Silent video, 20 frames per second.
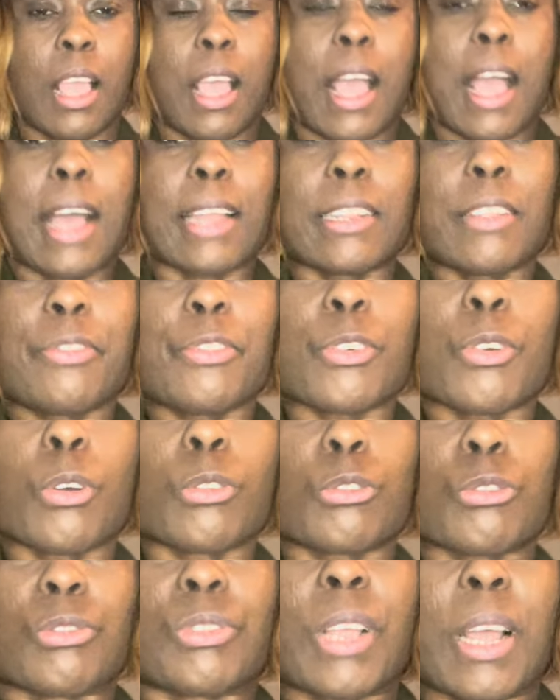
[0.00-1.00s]
And if you go
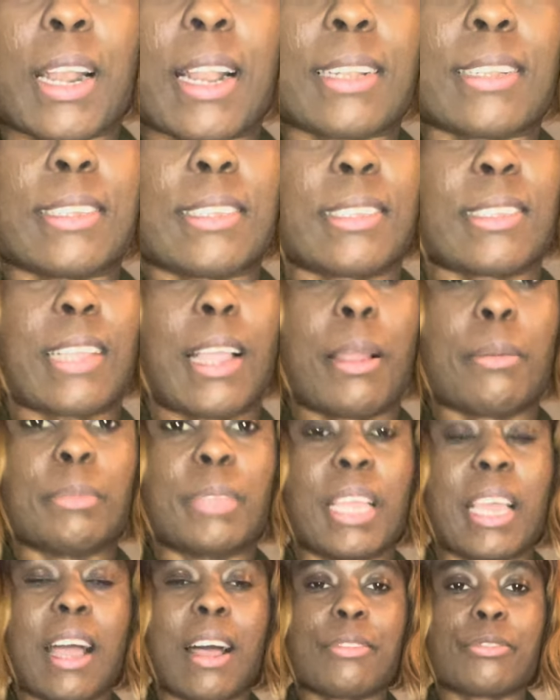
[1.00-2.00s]
to Zara this time,
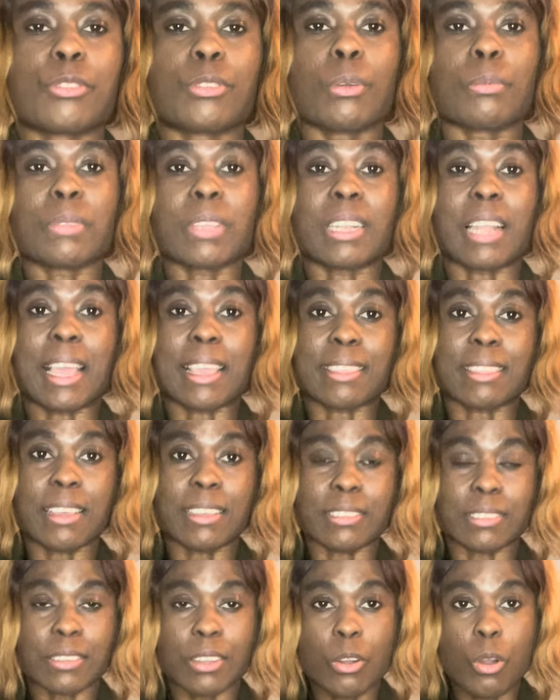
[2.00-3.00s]
they have something like
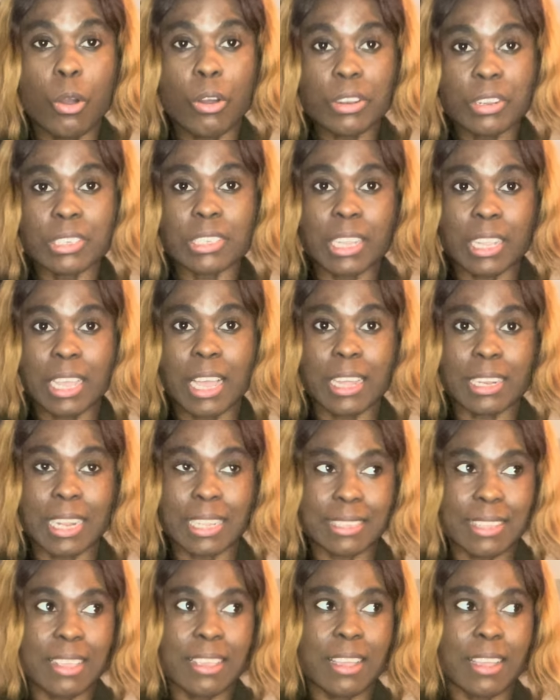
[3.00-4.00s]
this. The color they had, I
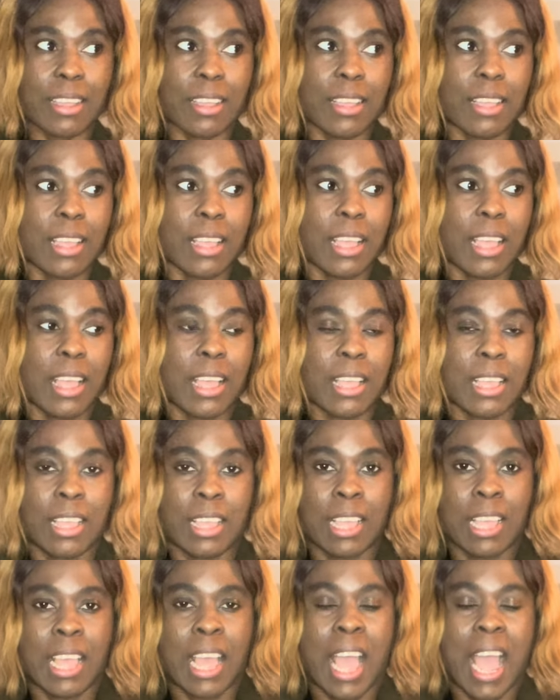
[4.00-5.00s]
think
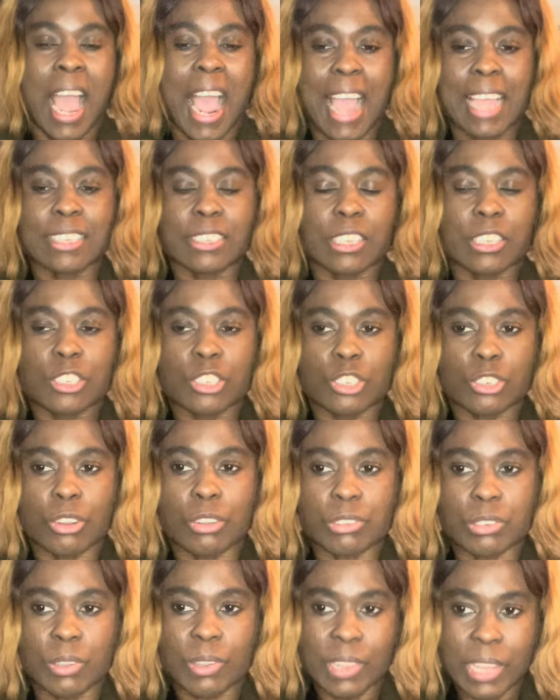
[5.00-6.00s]
I did
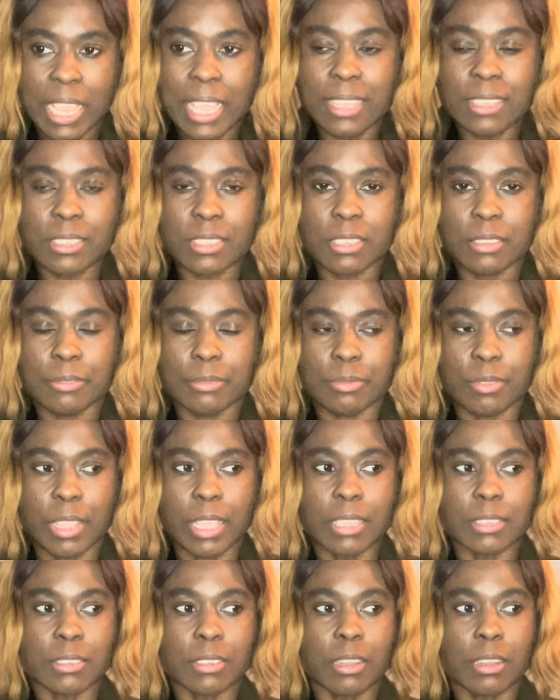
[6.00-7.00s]
short on it,
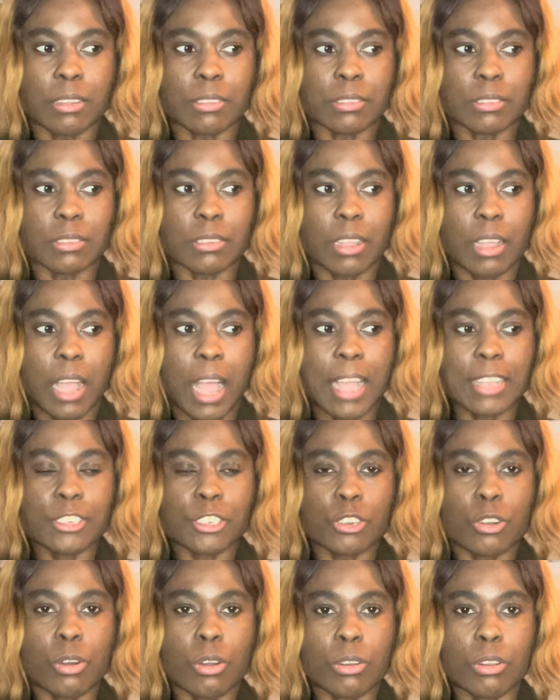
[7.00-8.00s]
is an ash
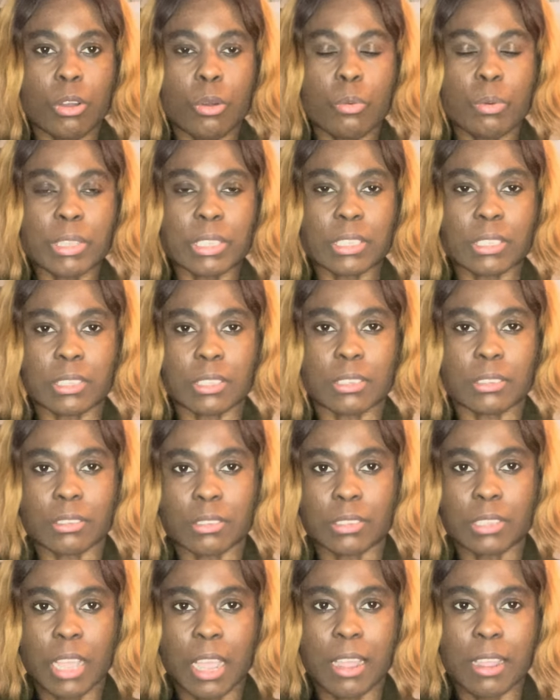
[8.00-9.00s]
color with
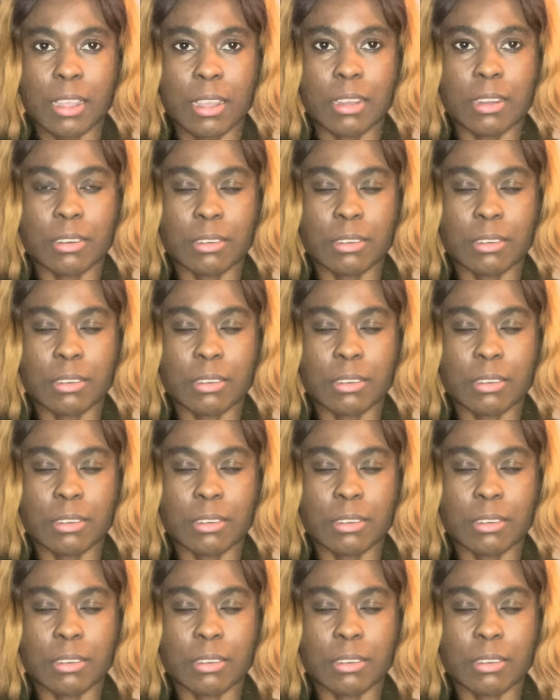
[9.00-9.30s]
dark